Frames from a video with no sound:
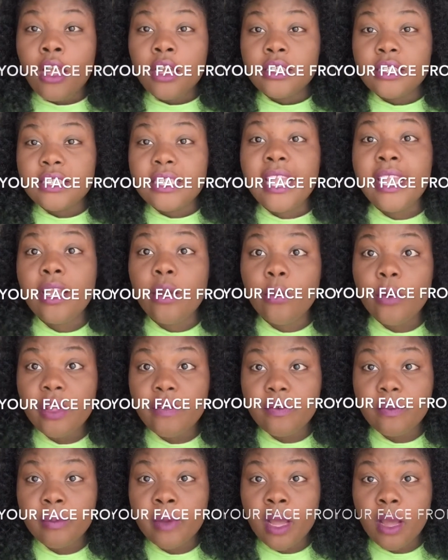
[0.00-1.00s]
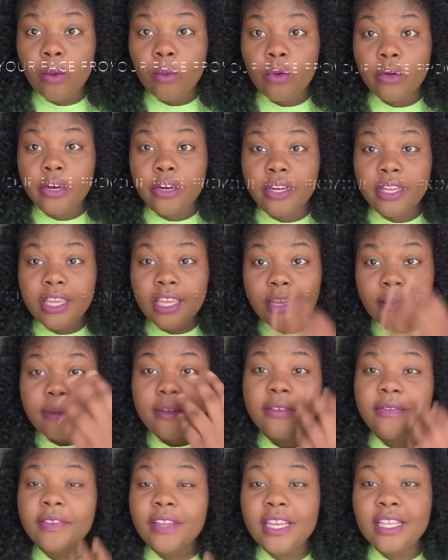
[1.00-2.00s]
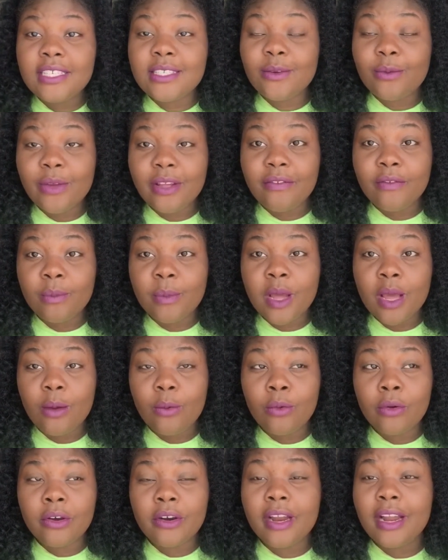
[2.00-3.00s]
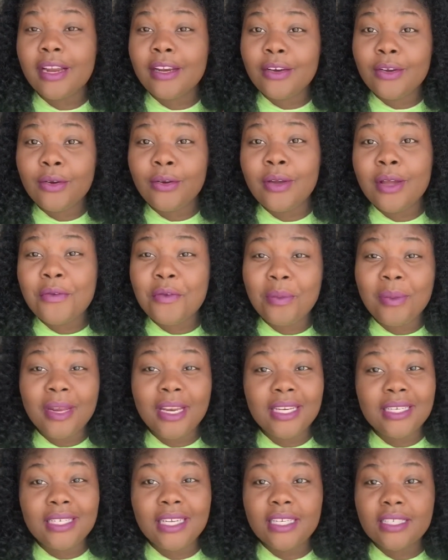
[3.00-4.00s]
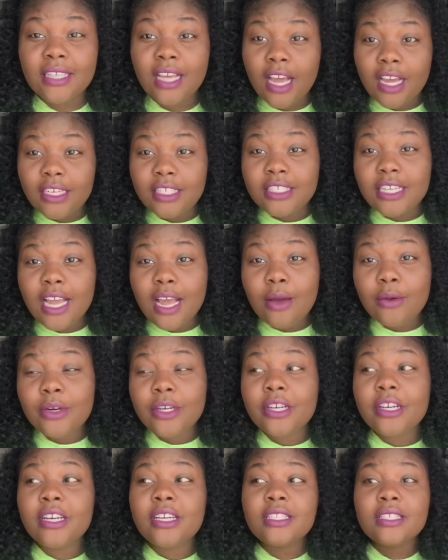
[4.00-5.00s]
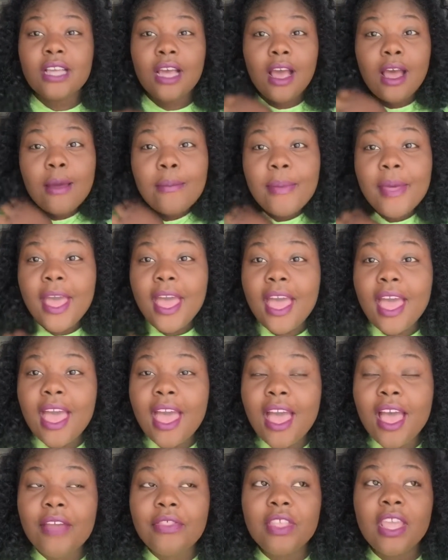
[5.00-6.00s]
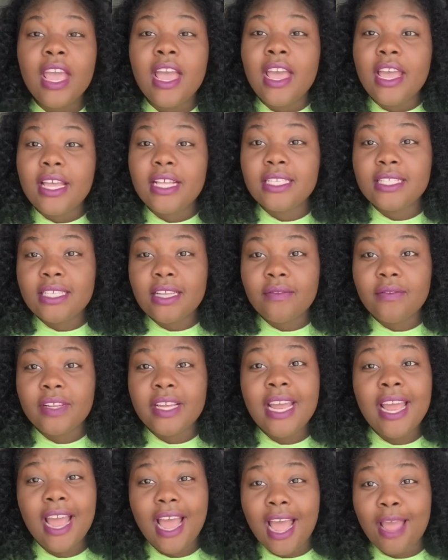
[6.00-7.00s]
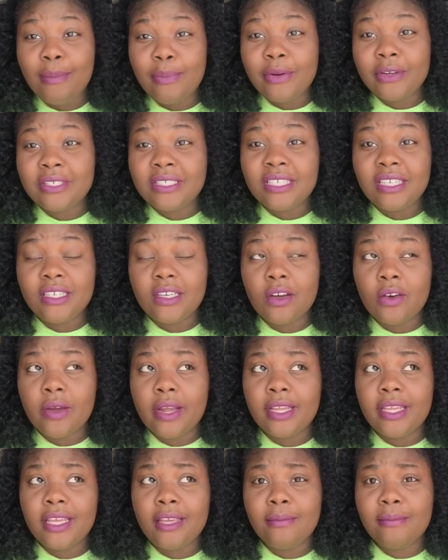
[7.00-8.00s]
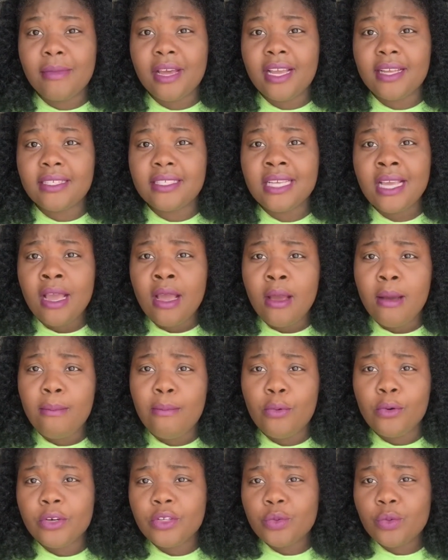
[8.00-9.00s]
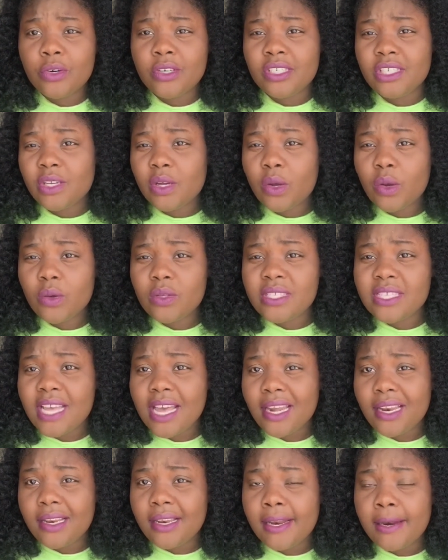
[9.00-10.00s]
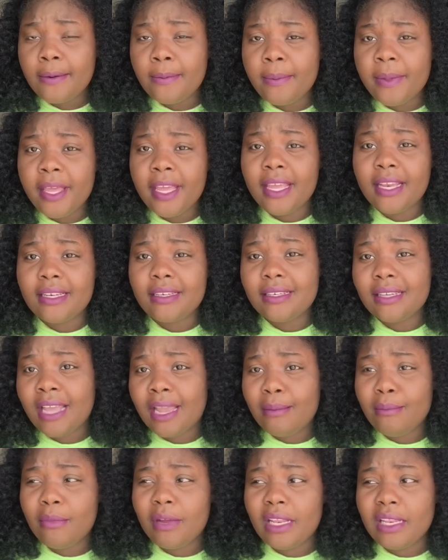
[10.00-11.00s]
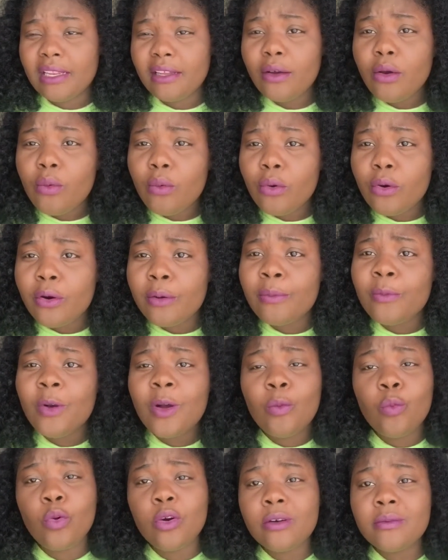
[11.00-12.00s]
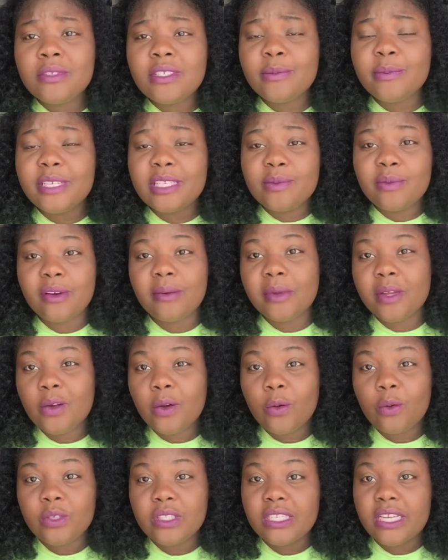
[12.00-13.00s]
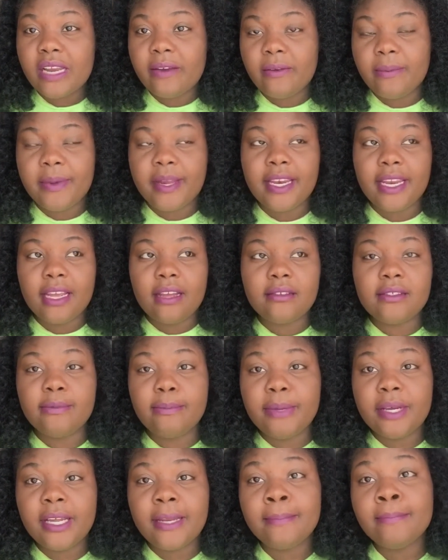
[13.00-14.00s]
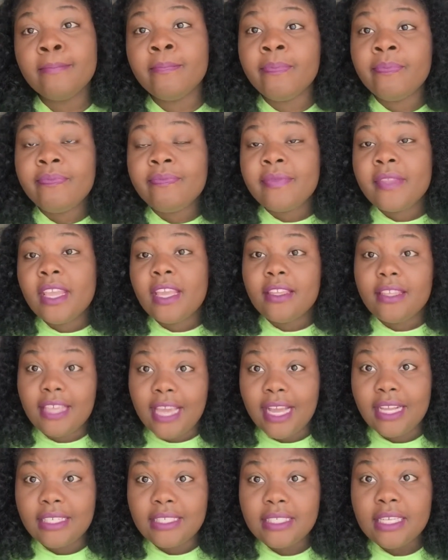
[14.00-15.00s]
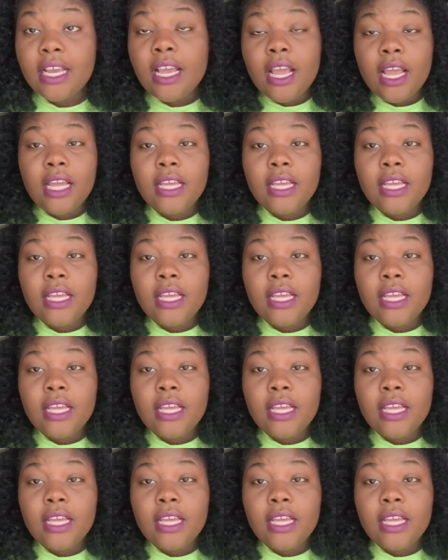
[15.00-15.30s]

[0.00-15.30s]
stay away from hot water. Keep your face away from hot water. I know everybody takes hot showers, hot bath, and stuff like that. I personally don't. I keep mine more towards the cold side a little bit, like a little warm. Well, warm to me is probably cold to everybody else, but yes,